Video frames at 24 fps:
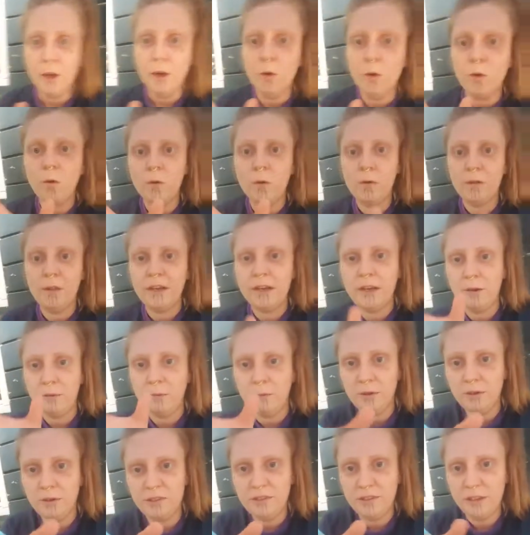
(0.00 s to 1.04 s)
or that it
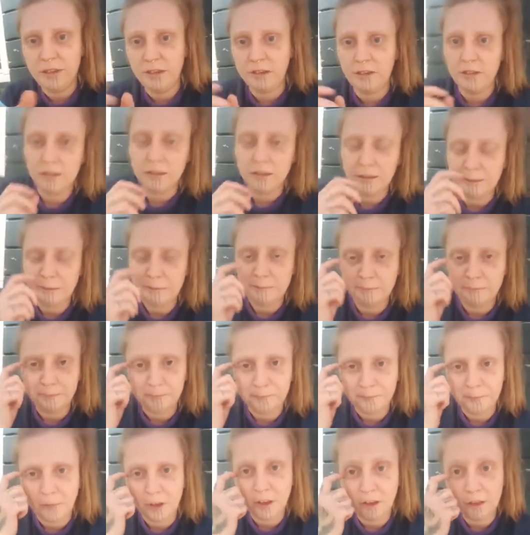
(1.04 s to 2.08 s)
was like a
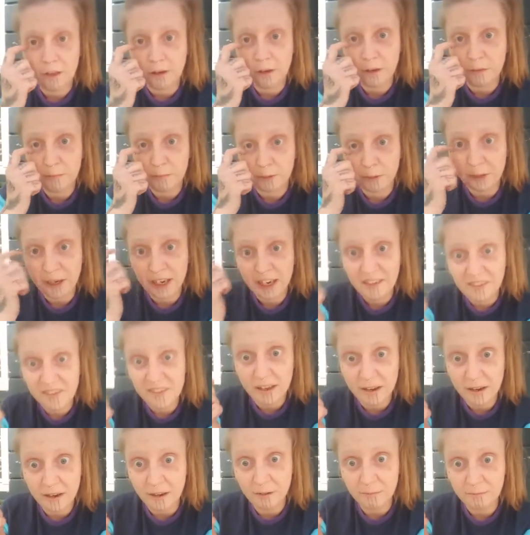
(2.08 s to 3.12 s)
thought put in
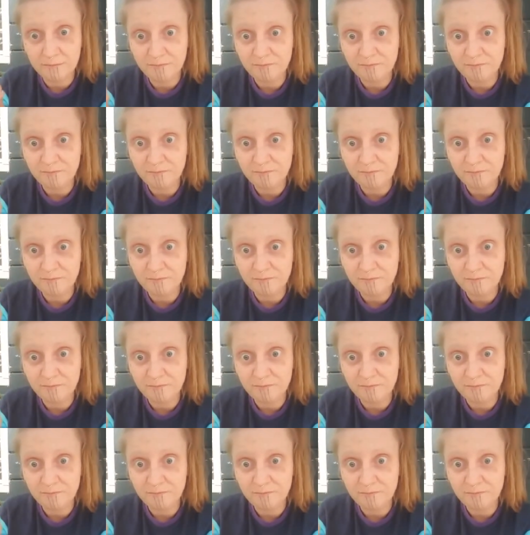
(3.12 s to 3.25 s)
there,